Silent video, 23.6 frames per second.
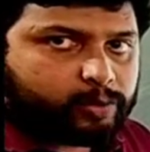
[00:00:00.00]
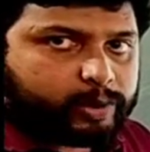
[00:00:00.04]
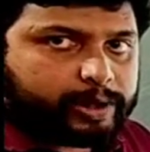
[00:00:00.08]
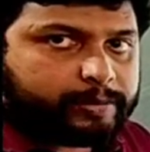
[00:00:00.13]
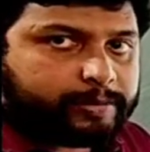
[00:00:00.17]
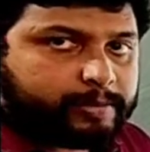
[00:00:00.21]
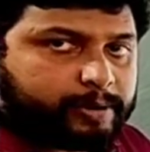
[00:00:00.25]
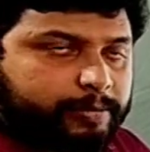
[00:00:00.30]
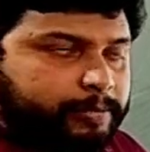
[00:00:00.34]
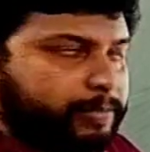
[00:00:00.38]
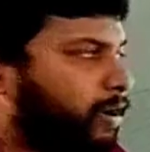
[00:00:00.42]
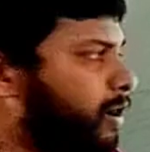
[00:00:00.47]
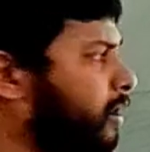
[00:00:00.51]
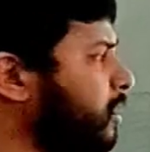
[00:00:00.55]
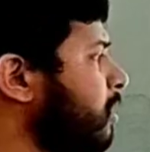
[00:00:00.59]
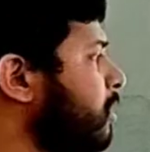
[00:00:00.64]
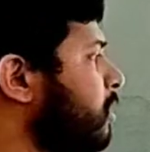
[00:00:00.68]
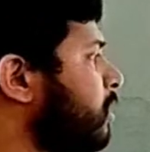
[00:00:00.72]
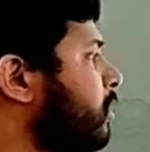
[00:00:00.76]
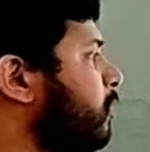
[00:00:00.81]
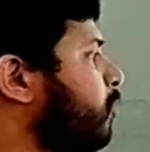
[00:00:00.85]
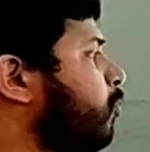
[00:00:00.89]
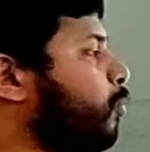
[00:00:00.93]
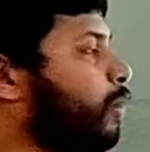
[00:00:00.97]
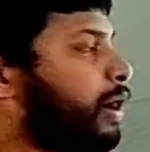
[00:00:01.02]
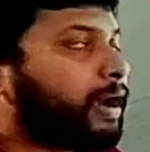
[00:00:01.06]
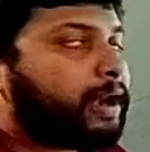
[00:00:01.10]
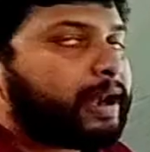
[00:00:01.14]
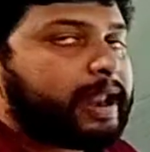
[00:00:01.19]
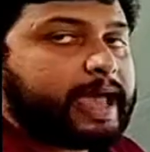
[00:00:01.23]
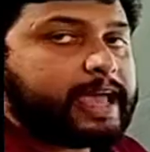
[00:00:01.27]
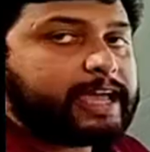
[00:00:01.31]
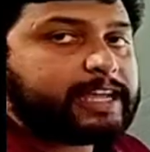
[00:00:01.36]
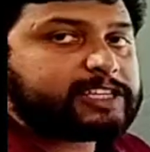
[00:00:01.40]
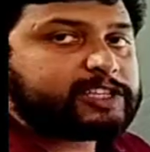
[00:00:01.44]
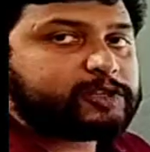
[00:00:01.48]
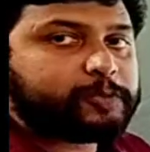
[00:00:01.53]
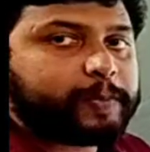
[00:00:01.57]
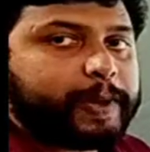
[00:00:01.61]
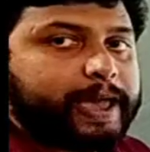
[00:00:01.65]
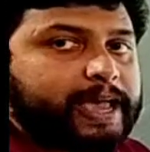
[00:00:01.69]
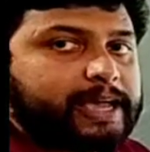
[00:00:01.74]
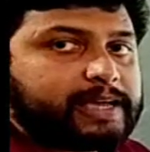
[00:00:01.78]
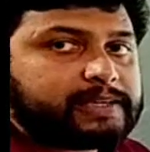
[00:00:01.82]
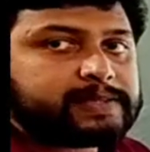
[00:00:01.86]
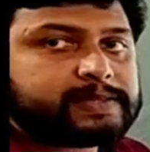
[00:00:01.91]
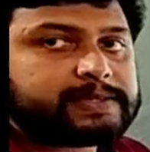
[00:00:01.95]
Remember, one line
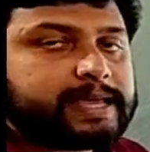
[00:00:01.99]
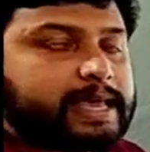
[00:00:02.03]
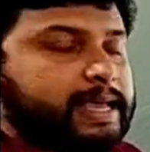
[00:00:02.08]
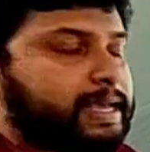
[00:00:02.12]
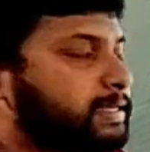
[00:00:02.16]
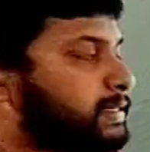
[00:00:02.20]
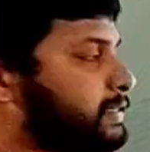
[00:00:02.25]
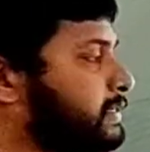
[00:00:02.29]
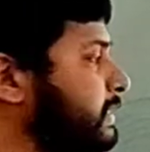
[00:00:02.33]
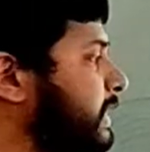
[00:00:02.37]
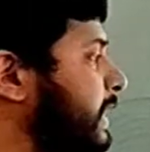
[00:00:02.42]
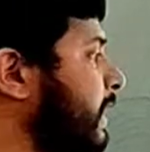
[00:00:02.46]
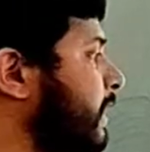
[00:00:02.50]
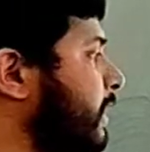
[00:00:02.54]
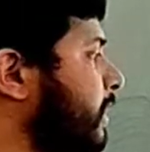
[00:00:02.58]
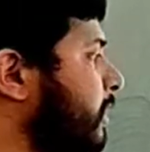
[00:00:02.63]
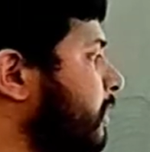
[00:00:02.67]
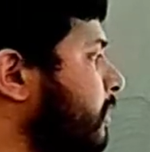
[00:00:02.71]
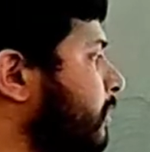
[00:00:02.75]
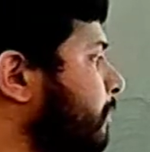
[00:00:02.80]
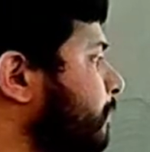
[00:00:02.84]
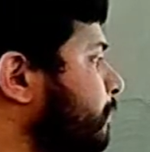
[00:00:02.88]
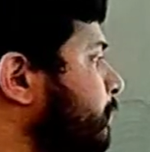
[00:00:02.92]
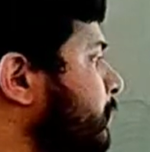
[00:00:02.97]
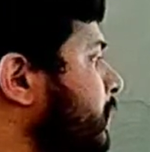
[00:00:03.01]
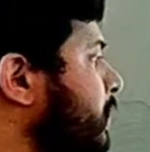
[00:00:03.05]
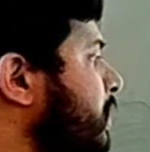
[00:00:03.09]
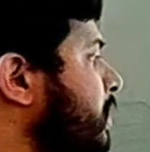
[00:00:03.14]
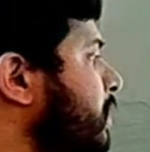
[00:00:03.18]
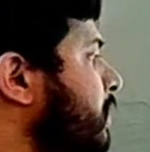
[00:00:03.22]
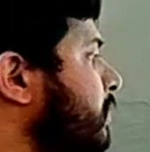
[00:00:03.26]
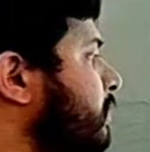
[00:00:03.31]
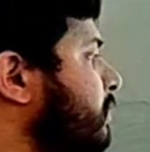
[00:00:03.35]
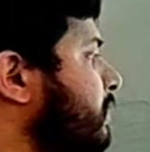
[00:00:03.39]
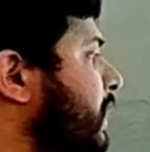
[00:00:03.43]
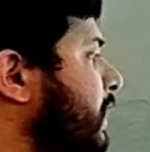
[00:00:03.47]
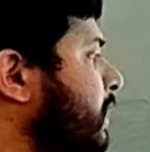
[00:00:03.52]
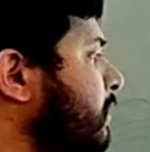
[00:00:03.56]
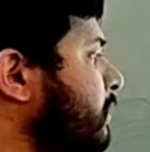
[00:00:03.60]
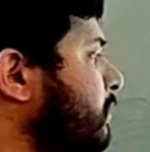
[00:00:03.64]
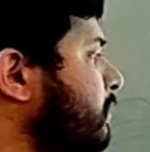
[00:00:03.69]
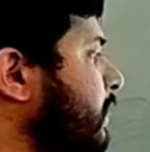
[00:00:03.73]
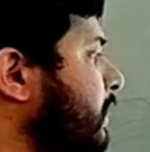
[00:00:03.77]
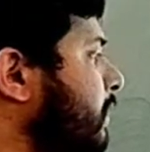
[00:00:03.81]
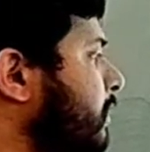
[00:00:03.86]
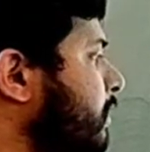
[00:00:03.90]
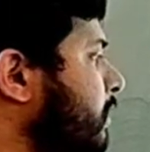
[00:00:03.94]
space is needed.
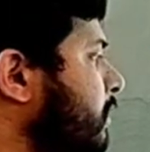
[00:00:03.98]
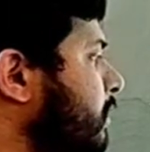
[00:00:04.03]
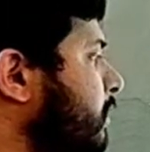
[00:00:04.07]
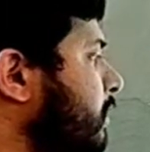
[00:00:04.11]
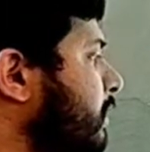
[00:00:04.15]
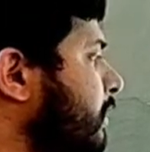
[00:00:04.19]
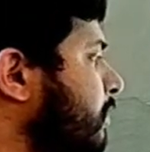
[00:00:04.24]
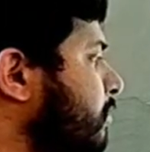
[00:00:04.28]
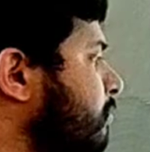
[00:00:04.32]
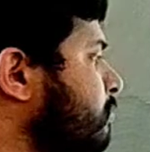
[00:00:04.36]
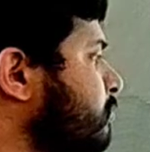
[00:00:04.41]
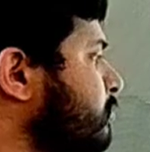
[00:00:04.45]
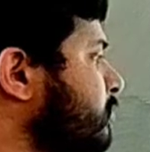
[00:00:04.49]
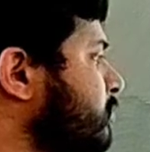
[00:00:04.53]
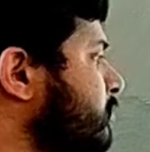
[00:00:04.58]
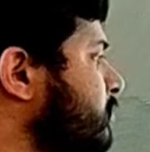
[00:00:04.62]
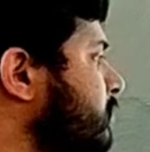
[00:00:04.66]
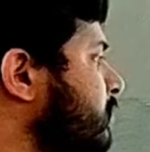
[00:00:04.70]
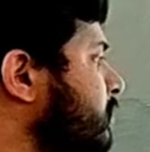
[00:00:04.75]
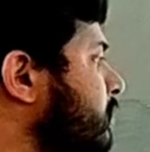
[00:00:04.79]
Then there comes